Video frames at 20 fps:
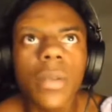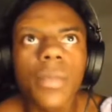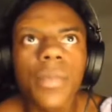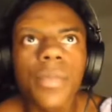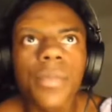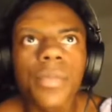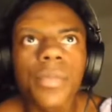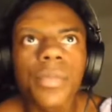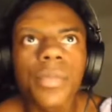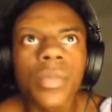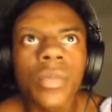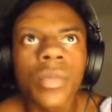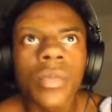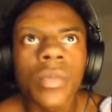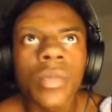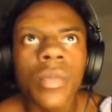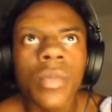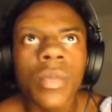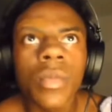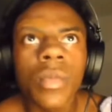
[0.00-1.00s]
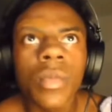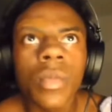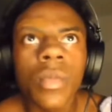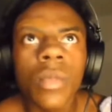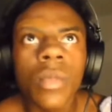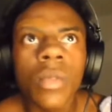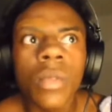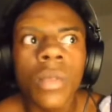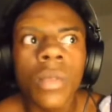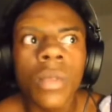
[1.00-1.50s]

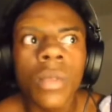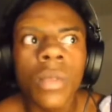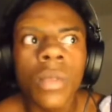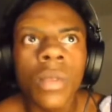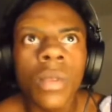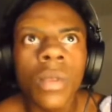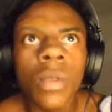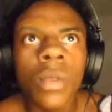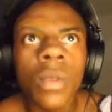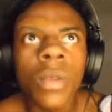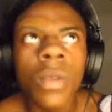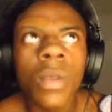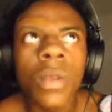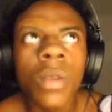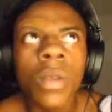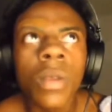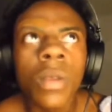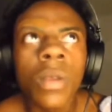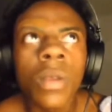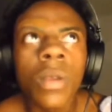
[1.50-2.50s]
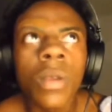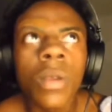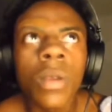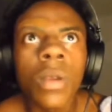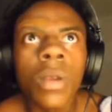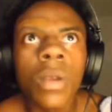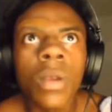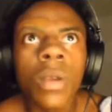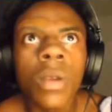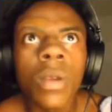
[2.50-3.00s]

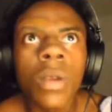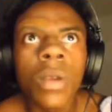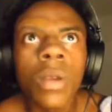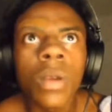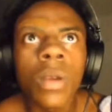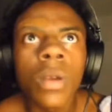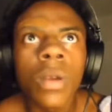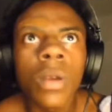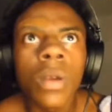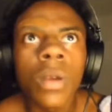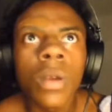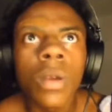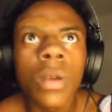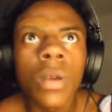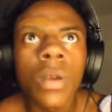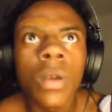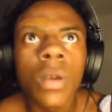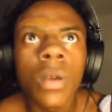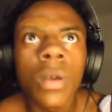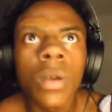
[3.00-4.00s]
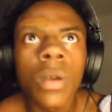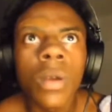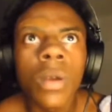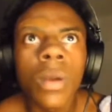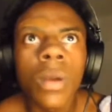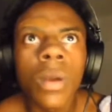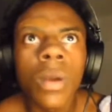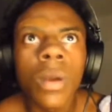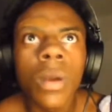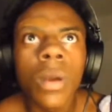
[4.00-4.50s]

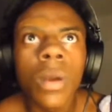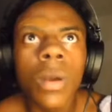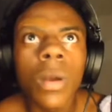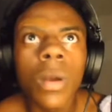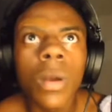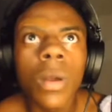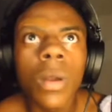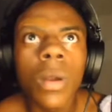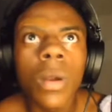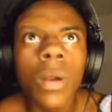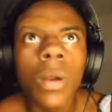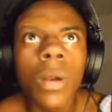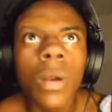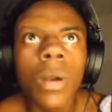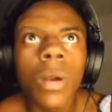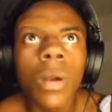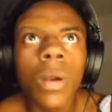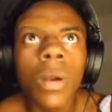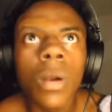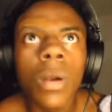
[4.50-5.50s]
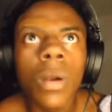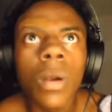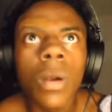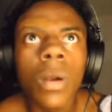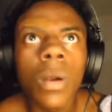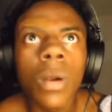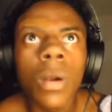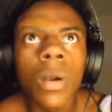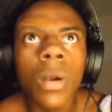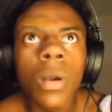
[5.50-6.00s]

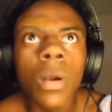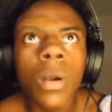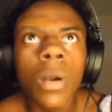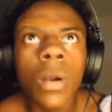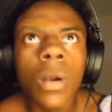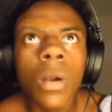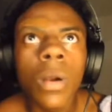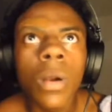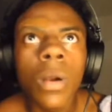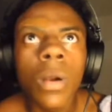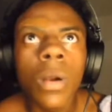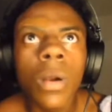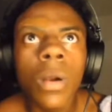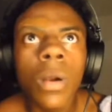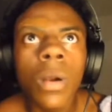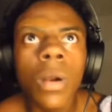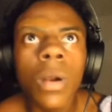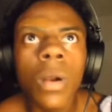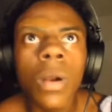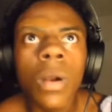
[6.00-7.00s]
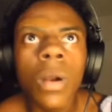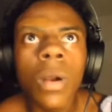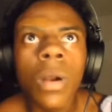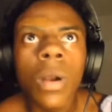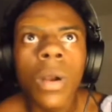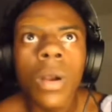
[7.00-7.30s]
Nobody speaks.